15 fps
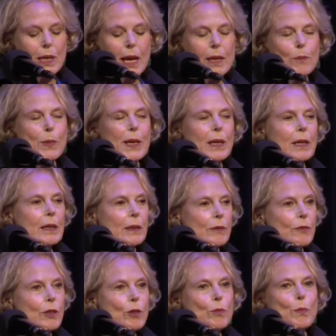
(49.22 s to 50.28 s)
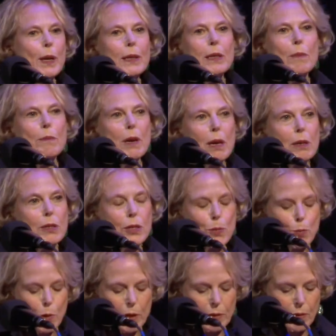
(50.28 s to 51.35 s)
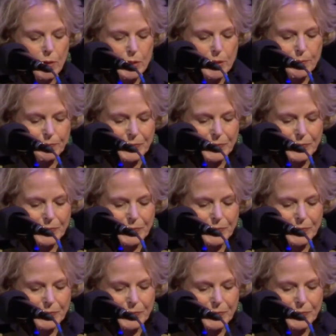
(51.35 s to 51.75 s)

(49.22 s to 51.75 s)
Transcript: like being interviewed by the Marx Brothers.